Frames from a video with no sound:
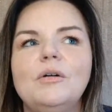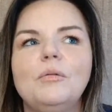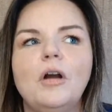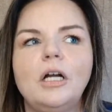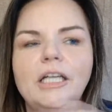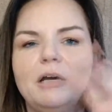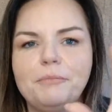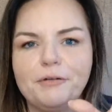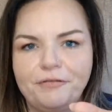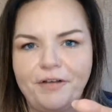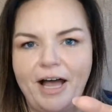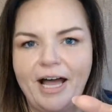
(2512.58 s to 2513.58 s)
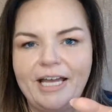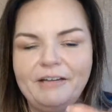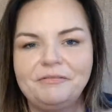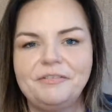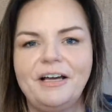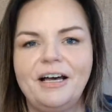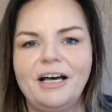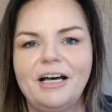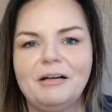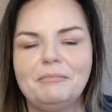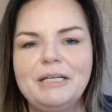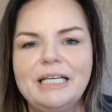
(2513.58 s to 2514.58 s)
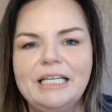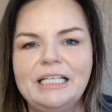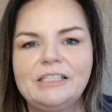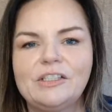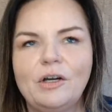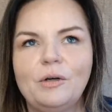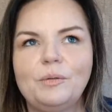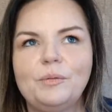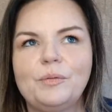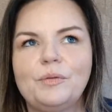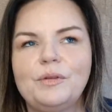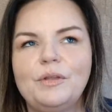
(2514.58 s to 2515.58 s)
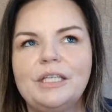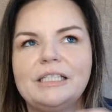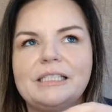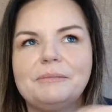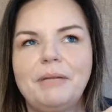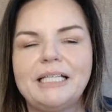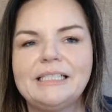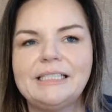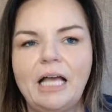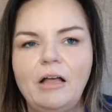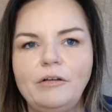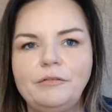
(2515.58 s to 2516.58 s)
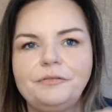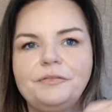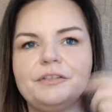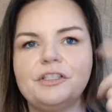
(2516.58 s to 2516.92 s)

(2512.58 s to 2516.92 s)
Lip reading: we're on number 5. So it's myself,